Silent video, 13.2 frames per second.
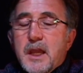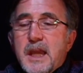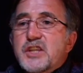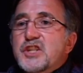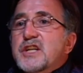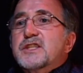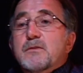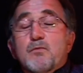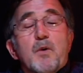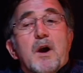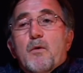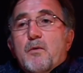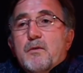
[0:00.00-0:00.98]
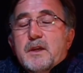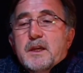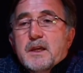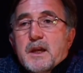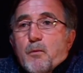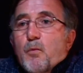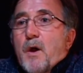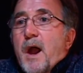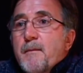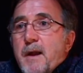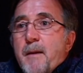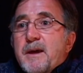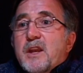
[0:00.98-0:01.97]

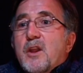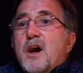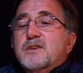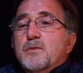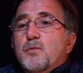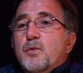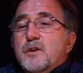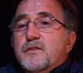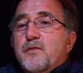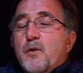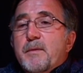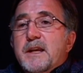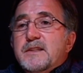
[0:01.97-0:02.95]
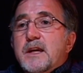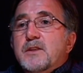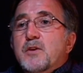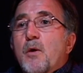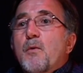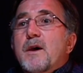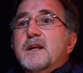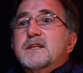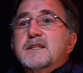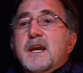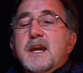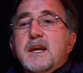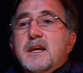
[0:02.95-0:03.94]
I'm at a loss of words for it, because I don't want to
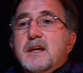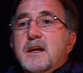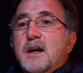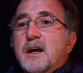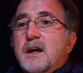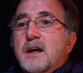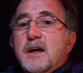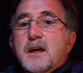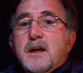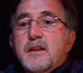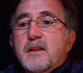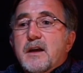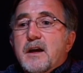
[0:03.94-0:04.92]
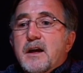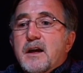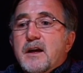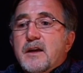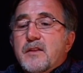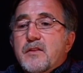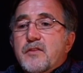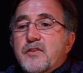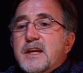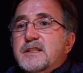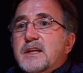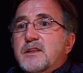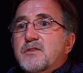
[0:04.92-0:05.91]
say
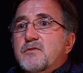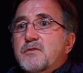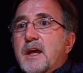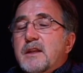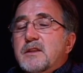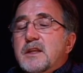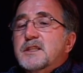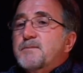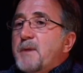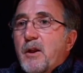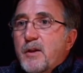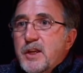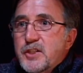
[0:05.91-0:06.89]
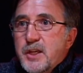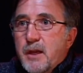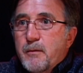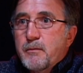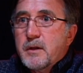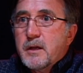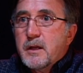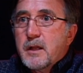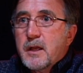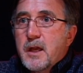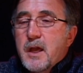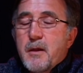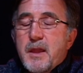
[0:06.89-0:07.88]
things that disparage him.
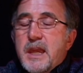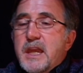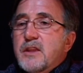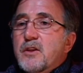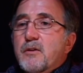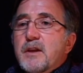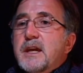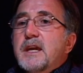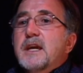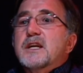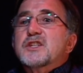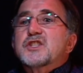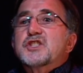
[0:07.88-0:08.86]
Either he is